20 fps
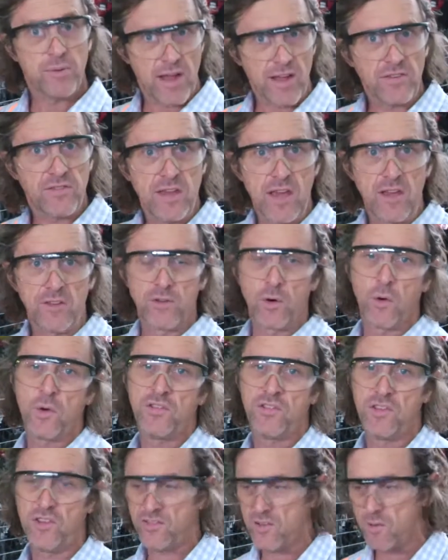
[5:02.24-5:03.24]
plus the
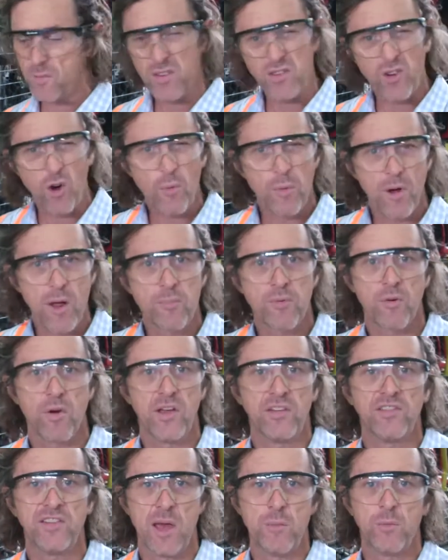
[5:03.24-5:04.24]
exhaust system, it's all been
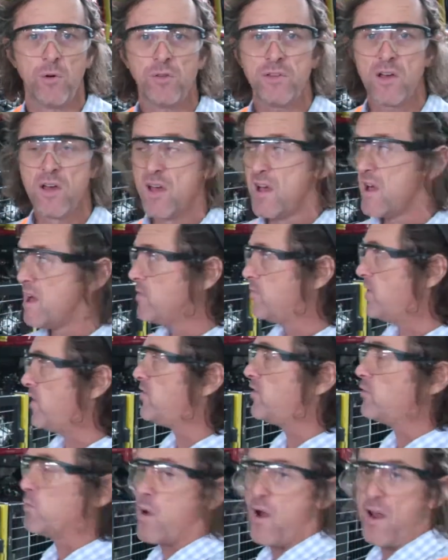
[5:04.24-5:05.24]
pre-assembled.
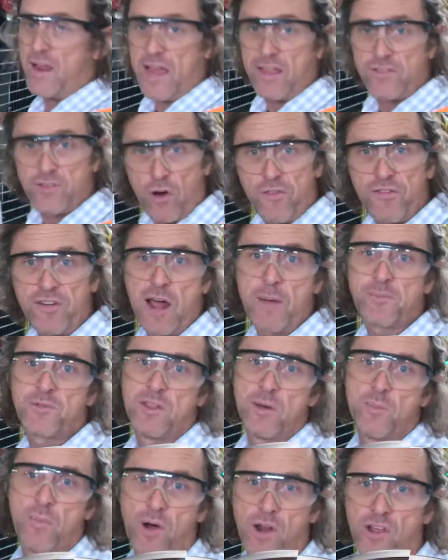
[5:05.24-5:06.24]
This is where it gets offered up to
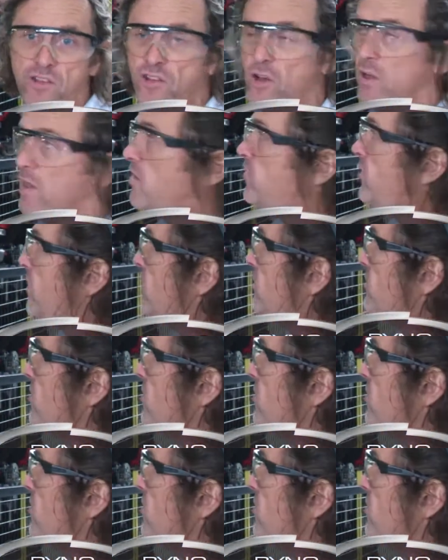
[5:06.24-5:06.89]
the body shell. As you can